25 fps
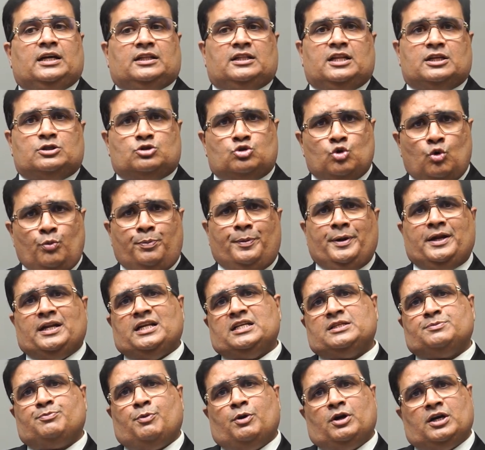The super
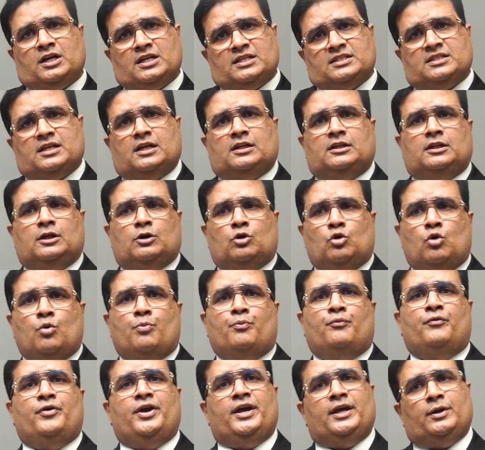responders are the group
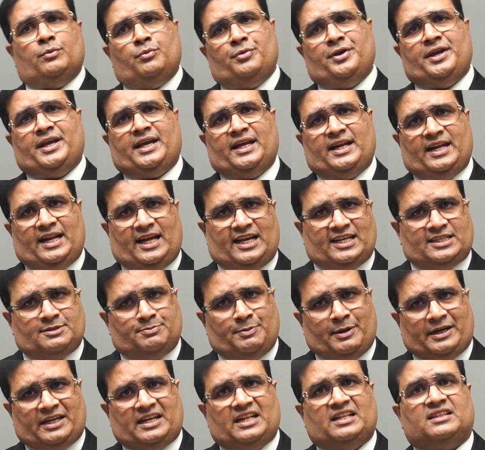where we can
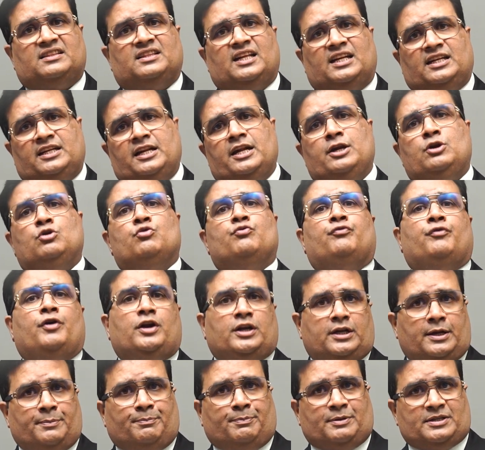expect a 30 to
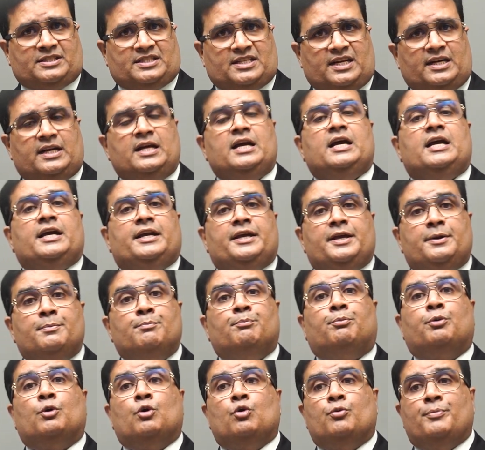40%
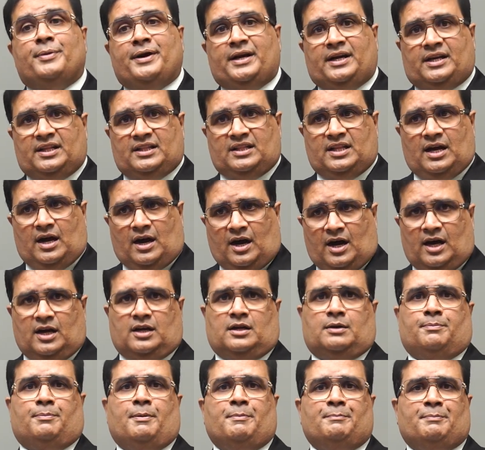improvement in the
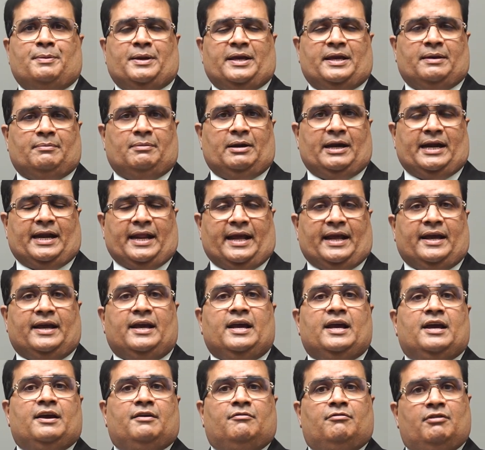heart pumping ability.
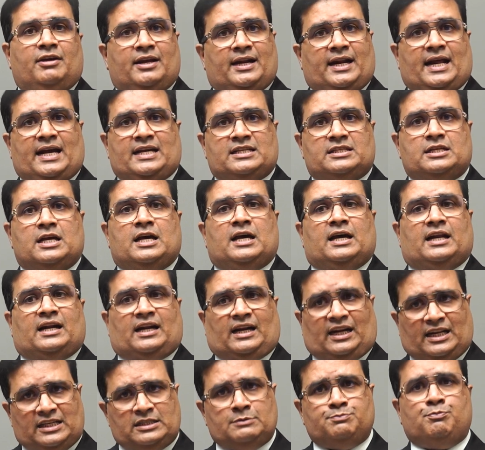Whereas
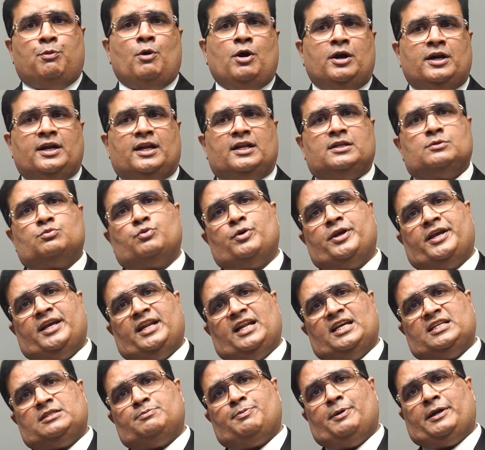Responders, we
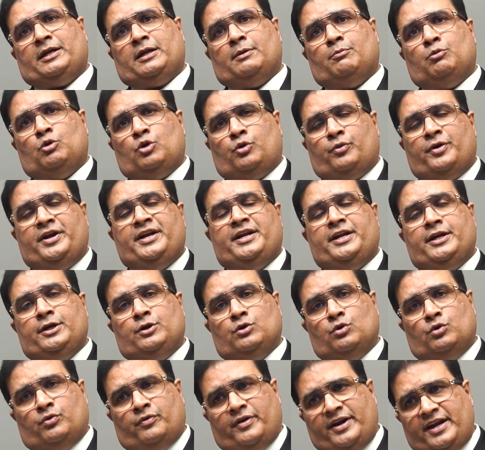can expect about 20
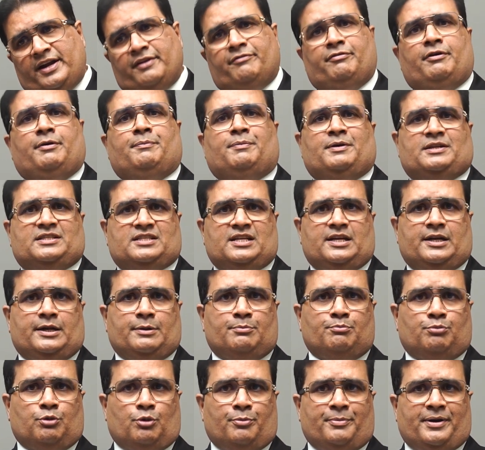to 25%
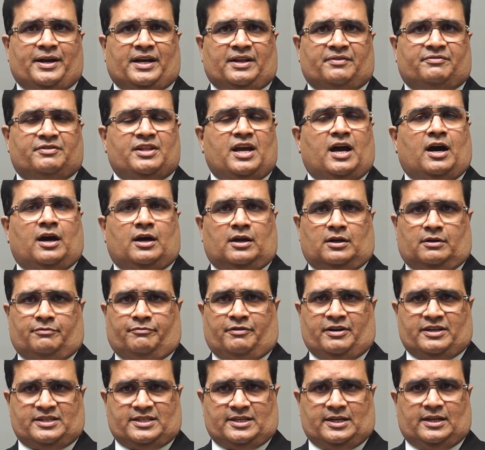improvement of the heart
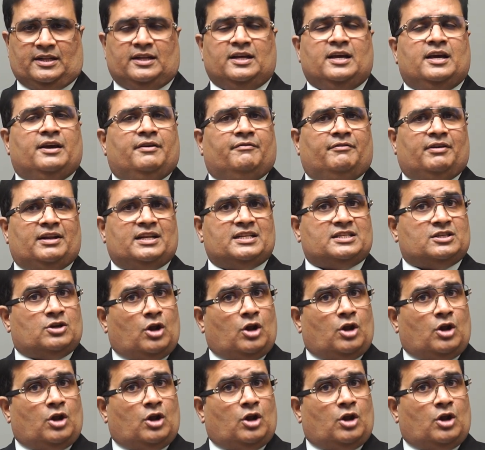function, whereas